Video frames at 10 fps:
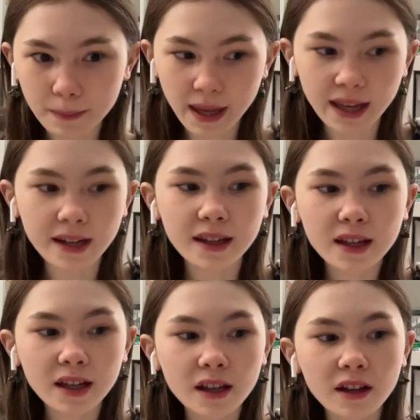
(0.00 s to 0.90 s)
made
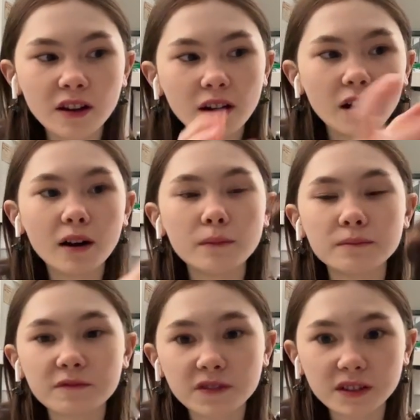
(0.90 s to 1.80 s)

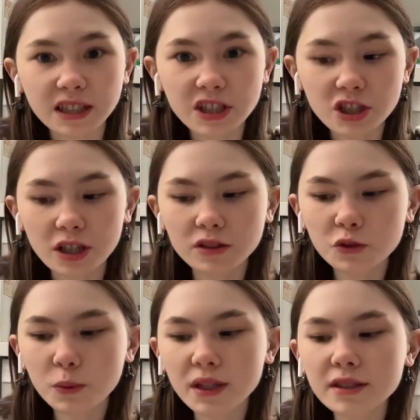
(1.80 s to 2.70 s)
Felicia
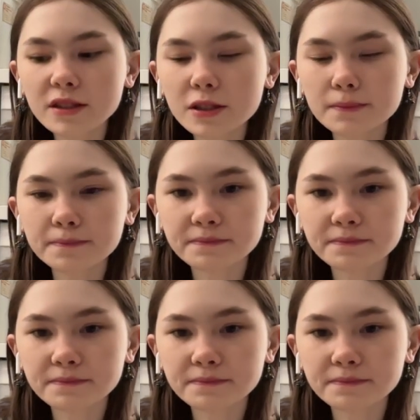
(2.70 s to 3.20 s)
twins,